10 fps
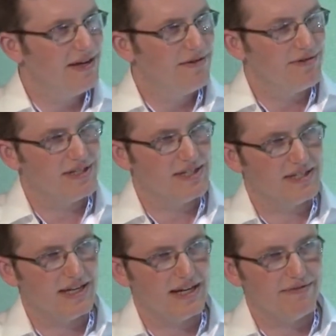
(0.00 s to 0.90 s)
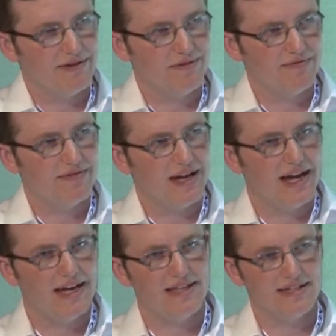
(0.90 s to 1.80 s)
which is that if you
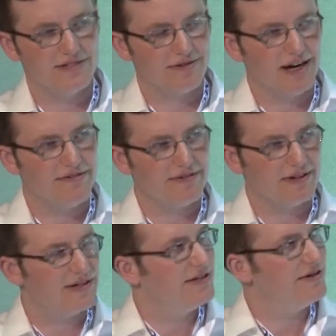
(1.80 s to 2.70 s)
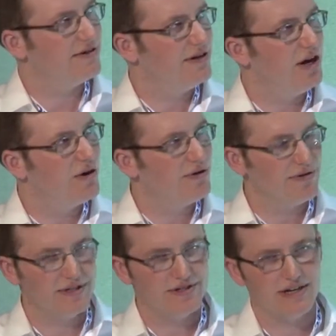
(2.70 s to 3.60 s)
hail a driver, you don't know who
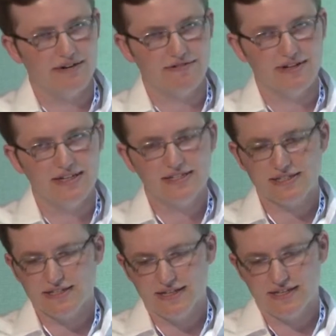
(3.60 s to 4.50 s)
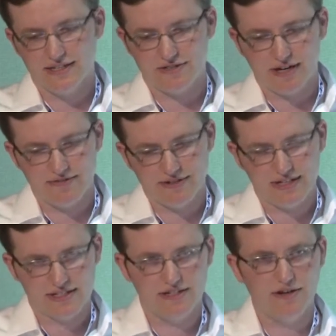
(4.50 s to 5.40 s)
the driver is, and the driver
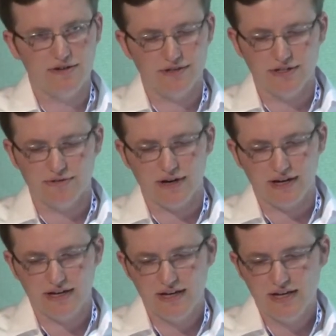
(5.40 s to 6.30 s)
doesn't know who you are.